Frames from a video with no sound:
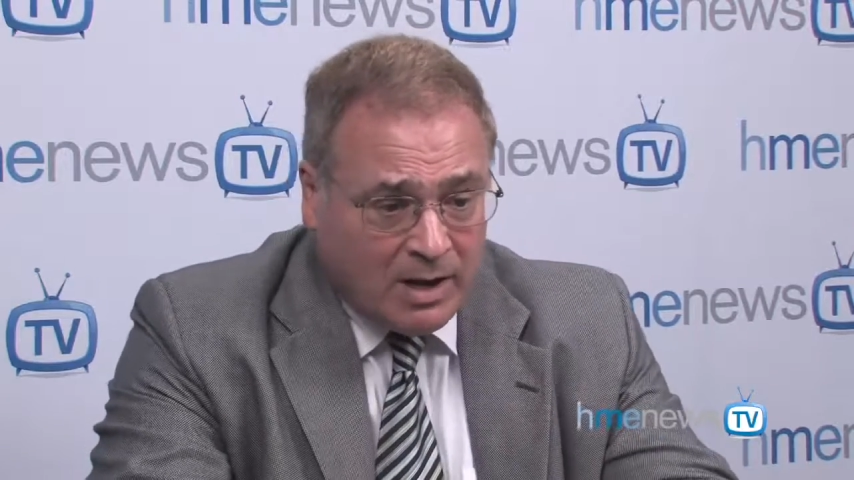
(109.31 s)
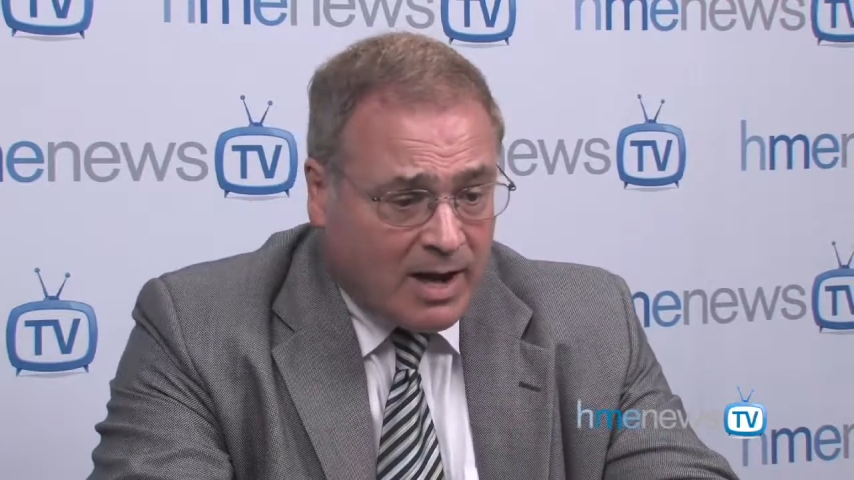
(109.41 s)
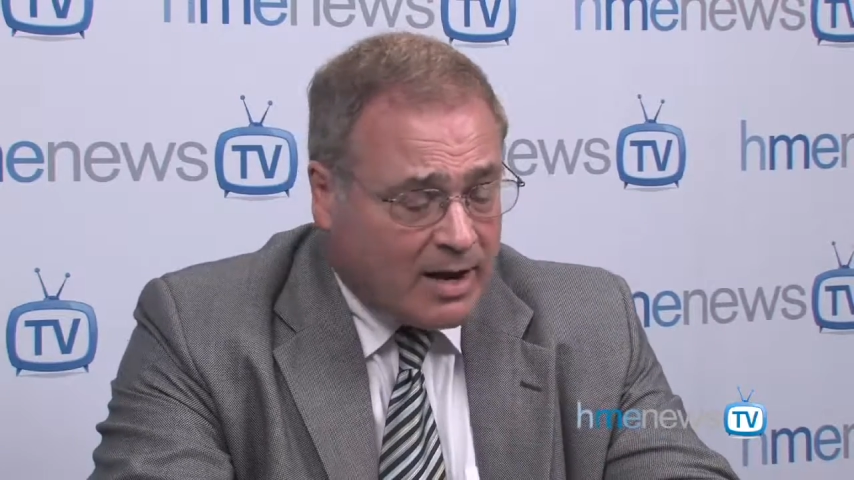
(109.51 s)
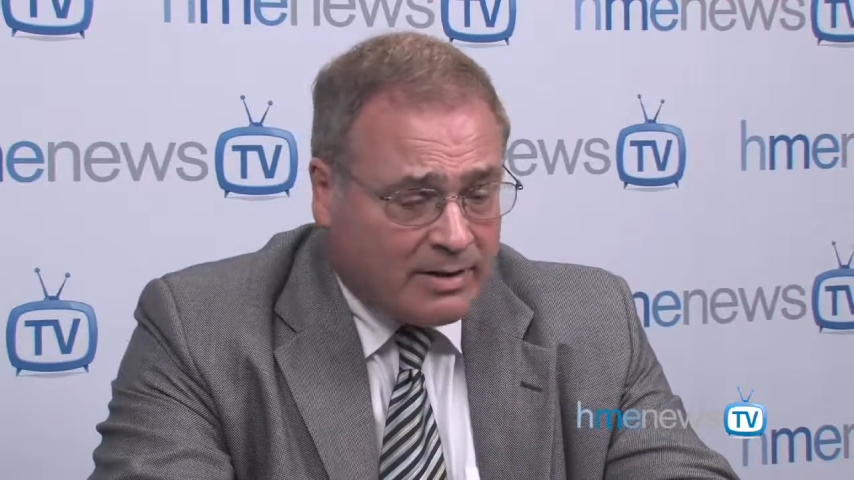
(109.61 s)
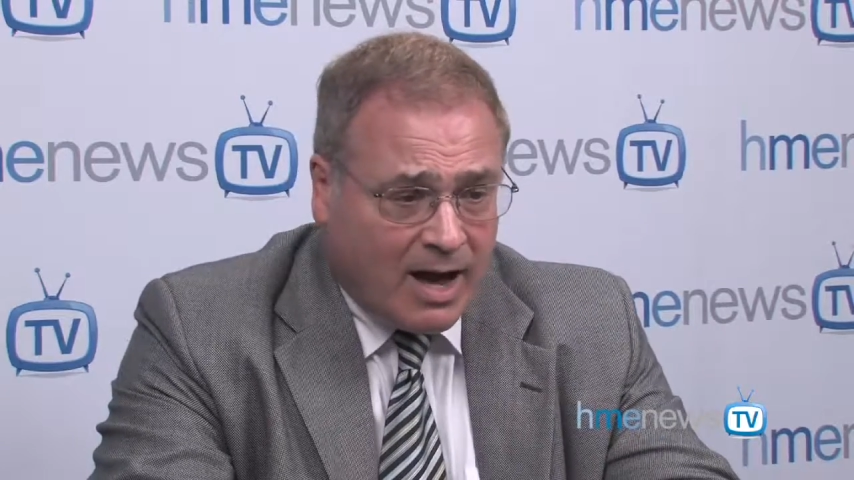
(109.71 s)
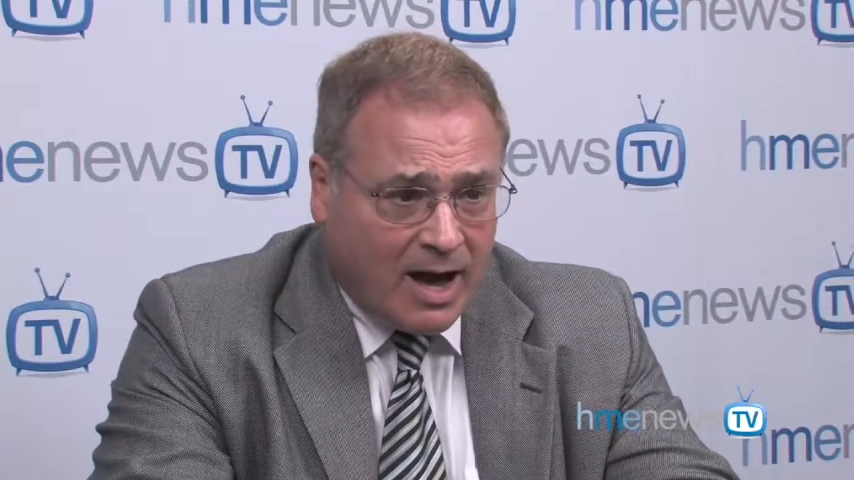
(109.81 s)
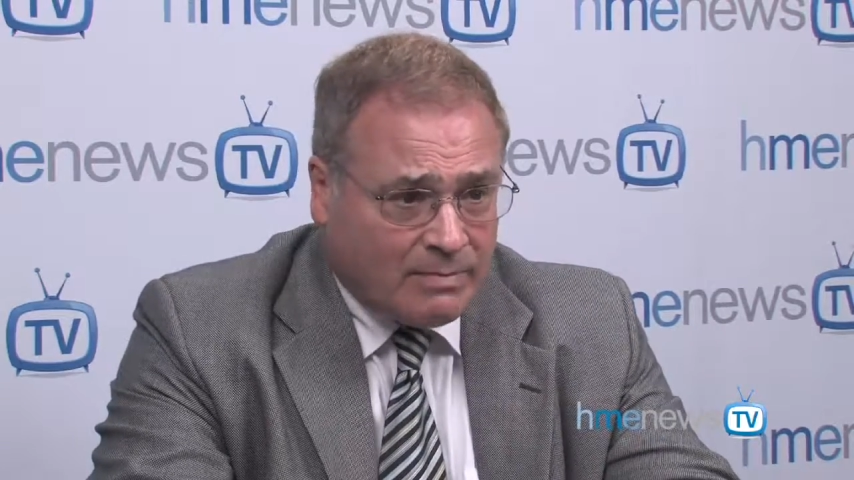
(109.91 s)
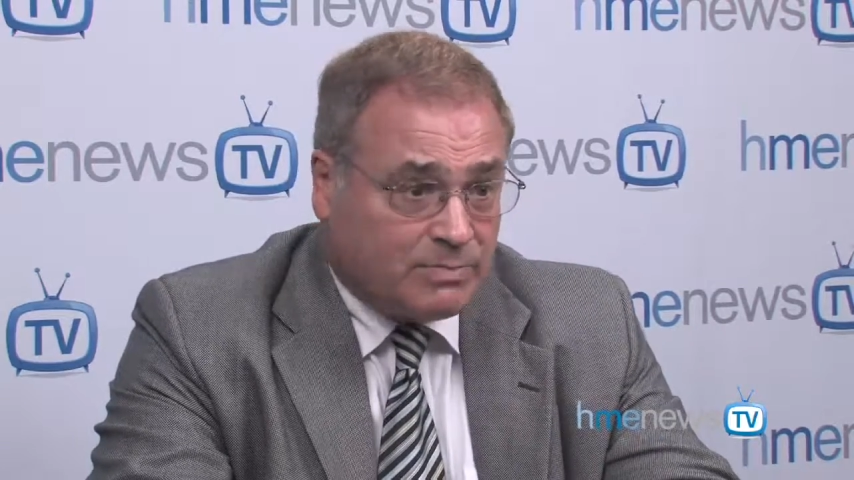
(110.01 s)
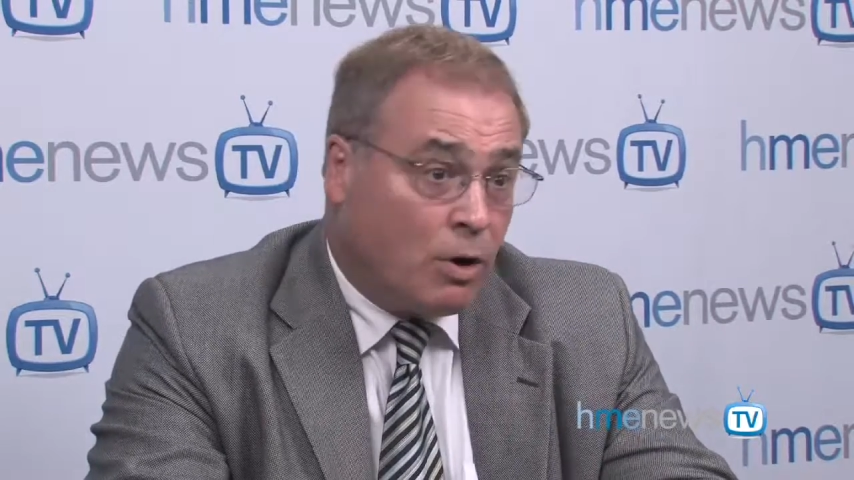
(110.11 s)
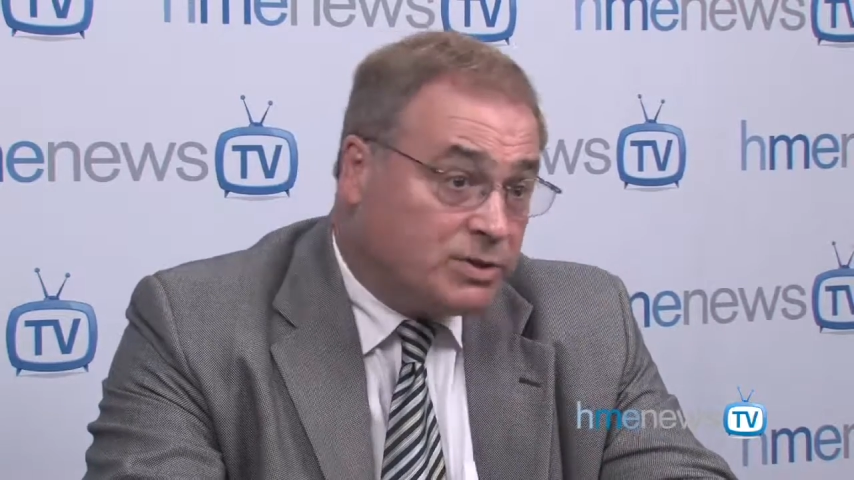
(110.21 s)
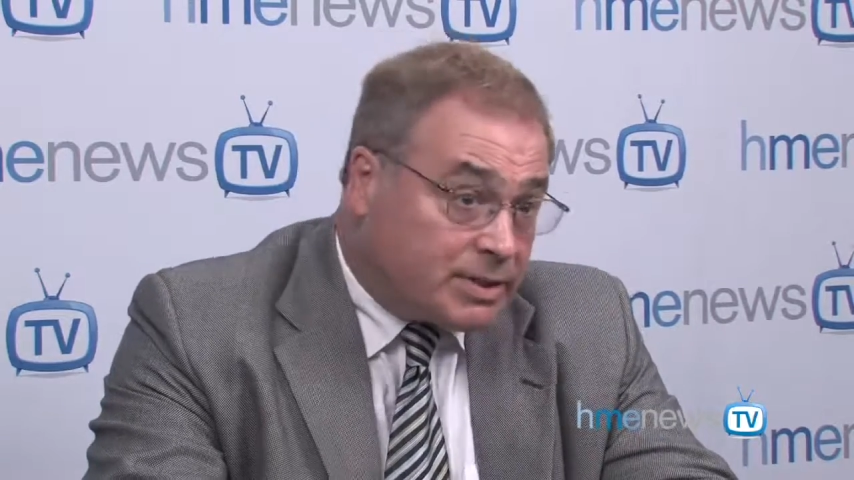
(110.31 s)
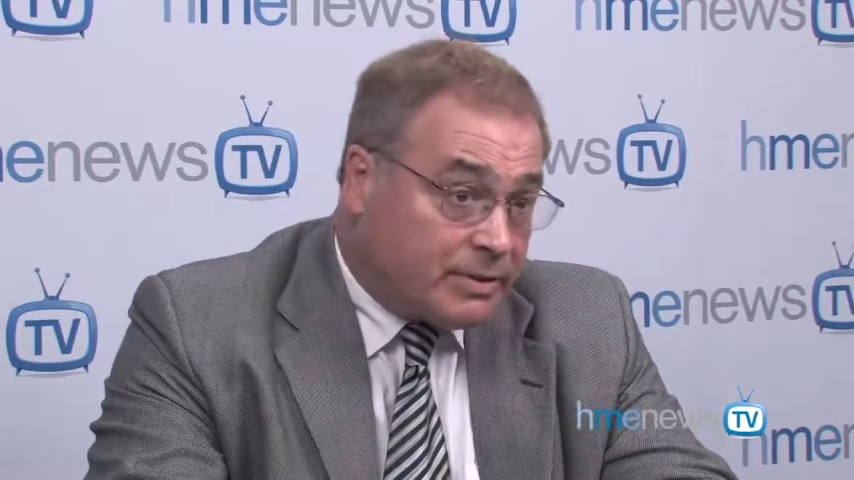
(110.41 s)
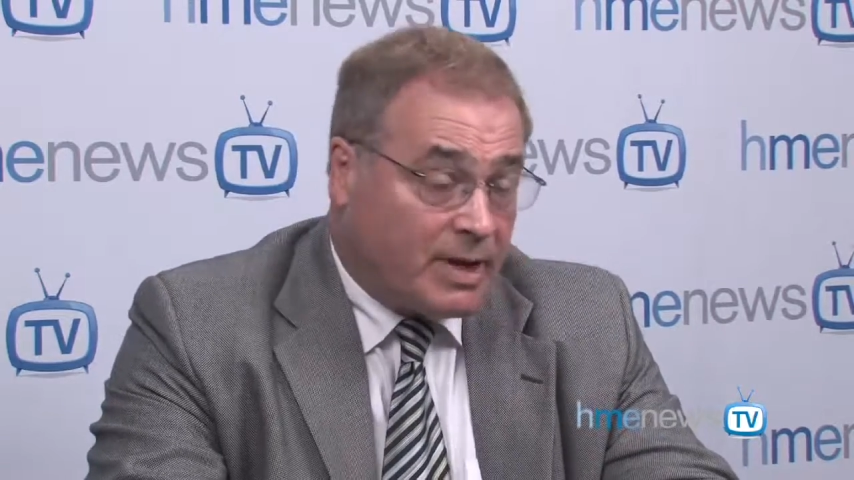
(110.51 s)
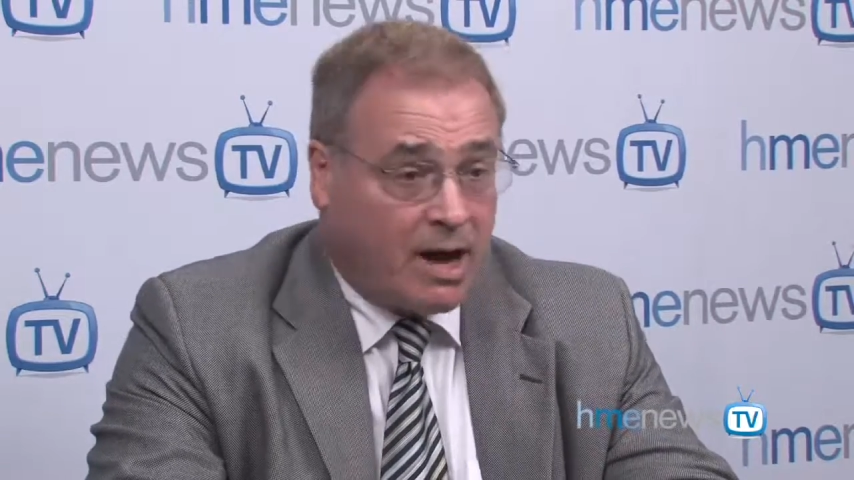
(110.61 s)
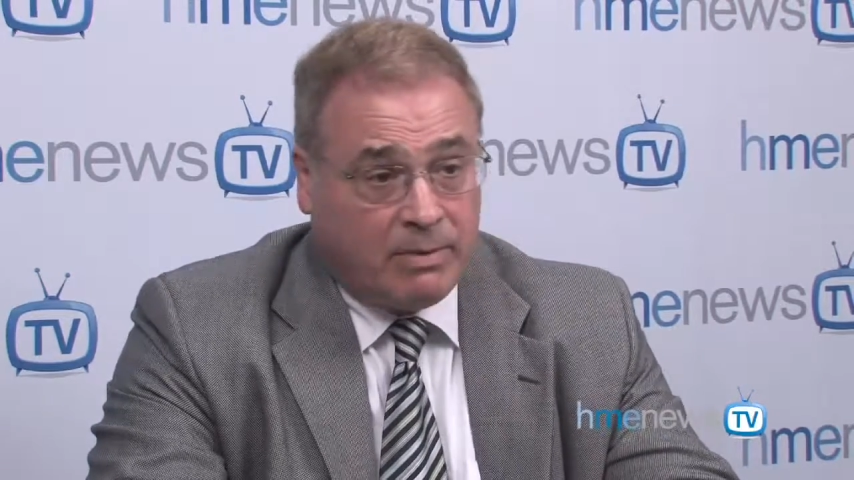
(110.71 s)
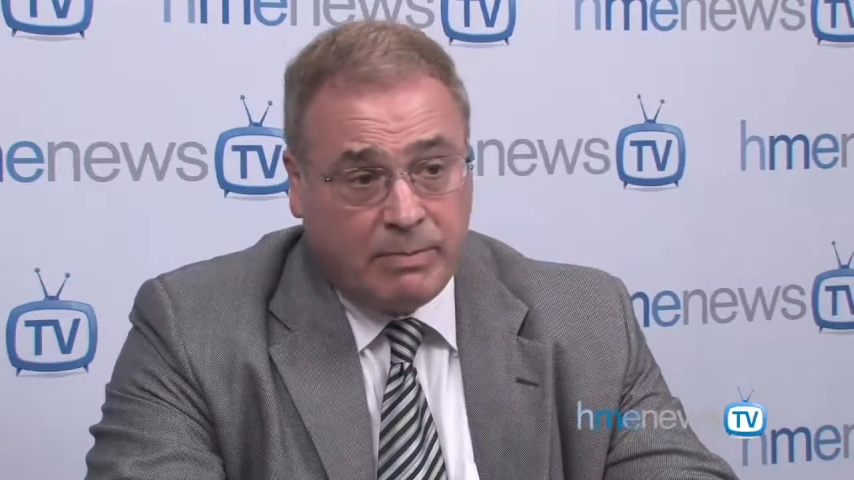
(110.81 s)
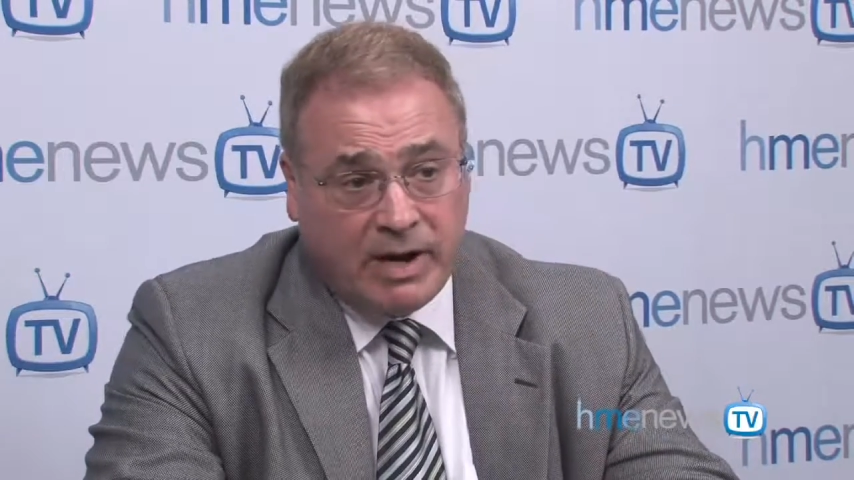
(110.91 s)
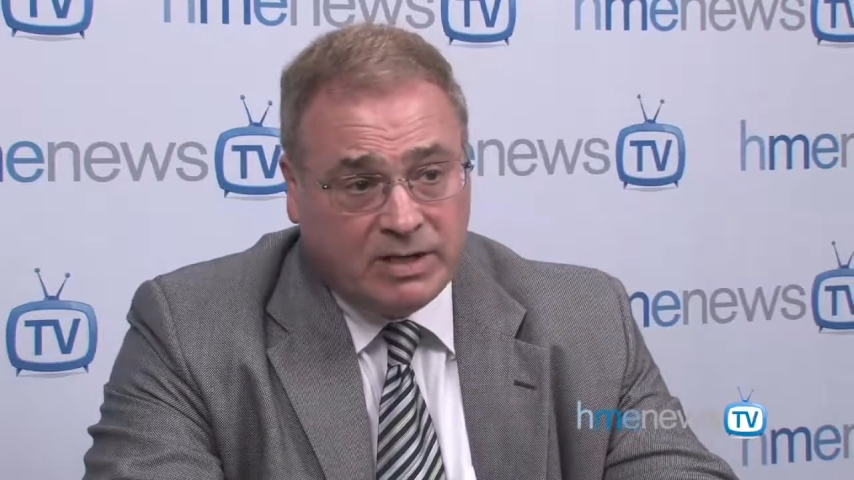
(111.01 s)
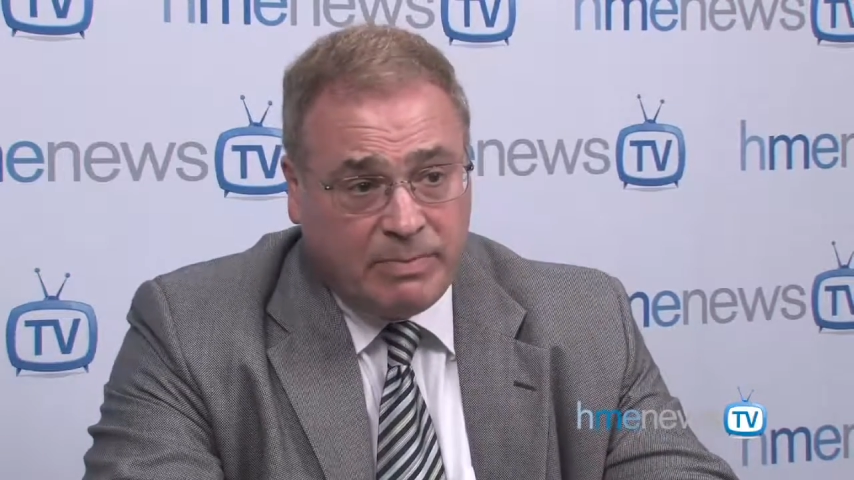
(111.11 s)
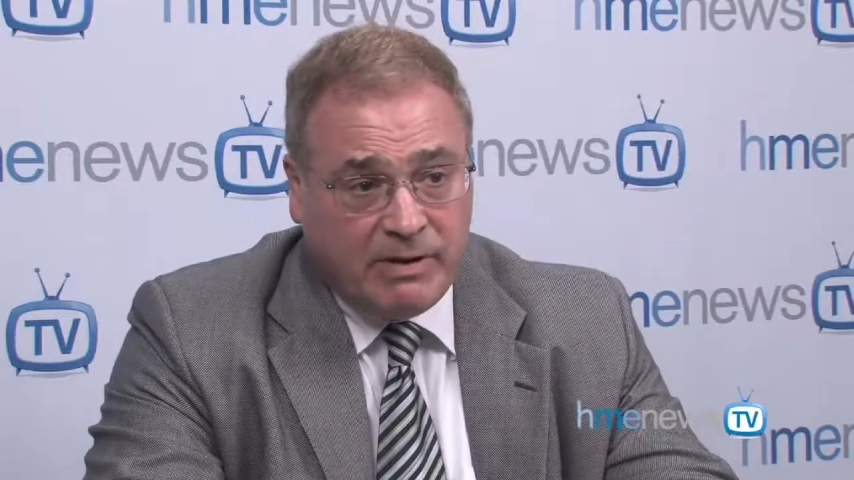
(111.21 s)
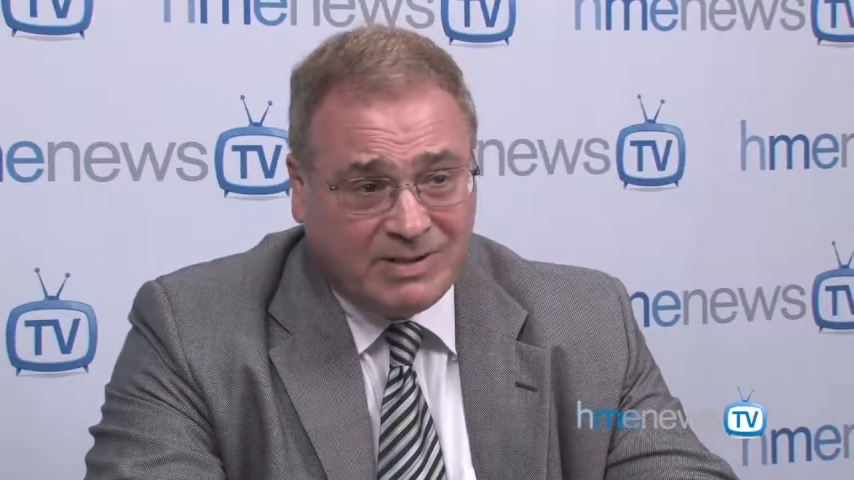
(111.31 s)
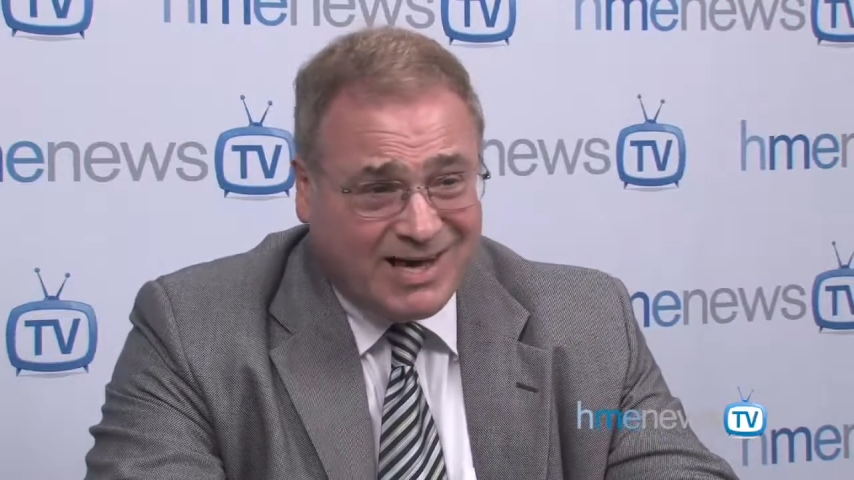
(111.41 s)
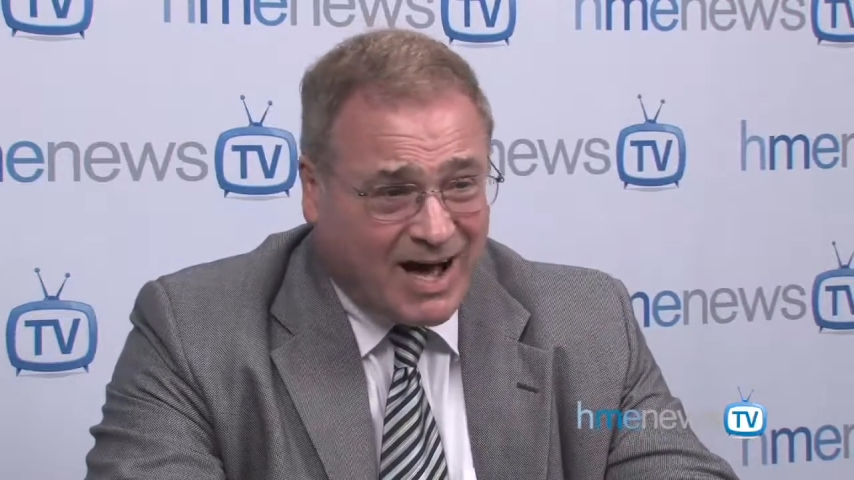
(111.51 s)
A lot of times, most of the time in my experience,